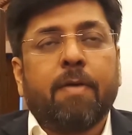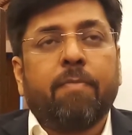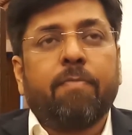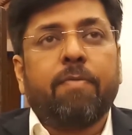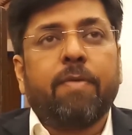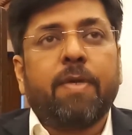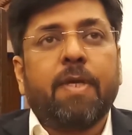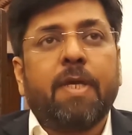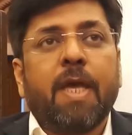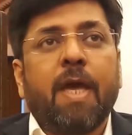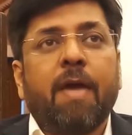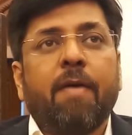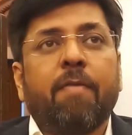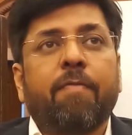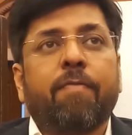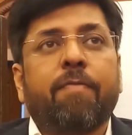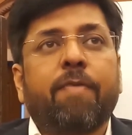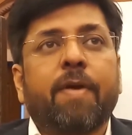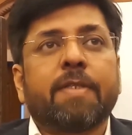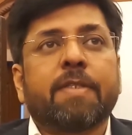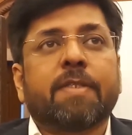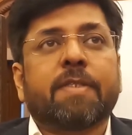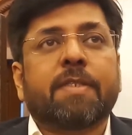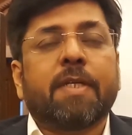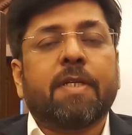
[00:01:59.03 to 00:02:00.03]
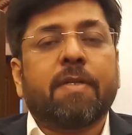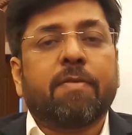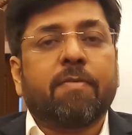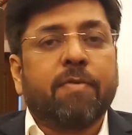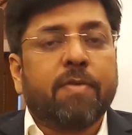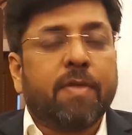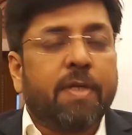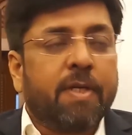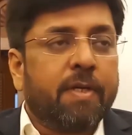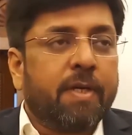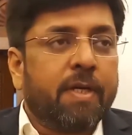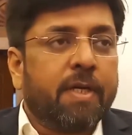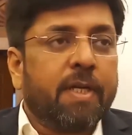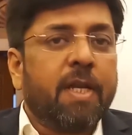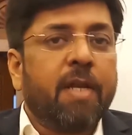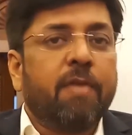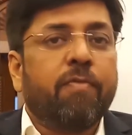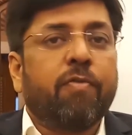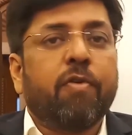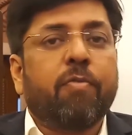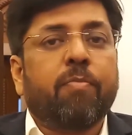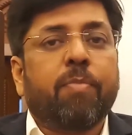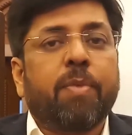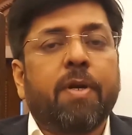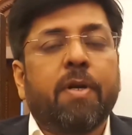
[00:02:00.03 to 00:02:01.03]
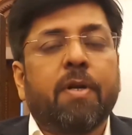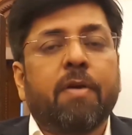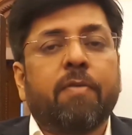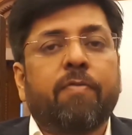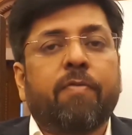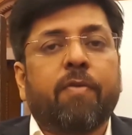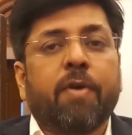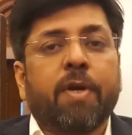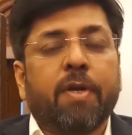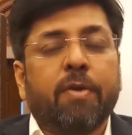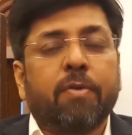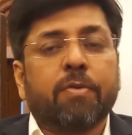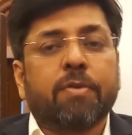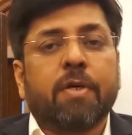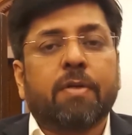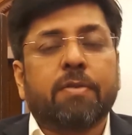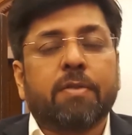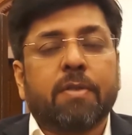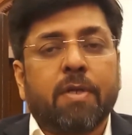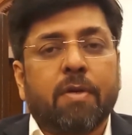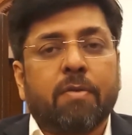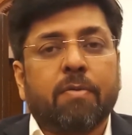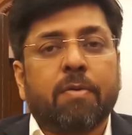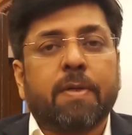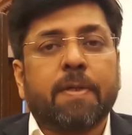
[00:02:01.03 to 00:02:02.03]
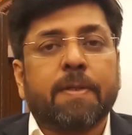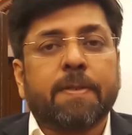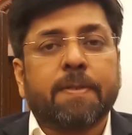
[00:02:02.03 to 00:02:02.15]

We have, as I said, a retail footprint of 42,000 outlets.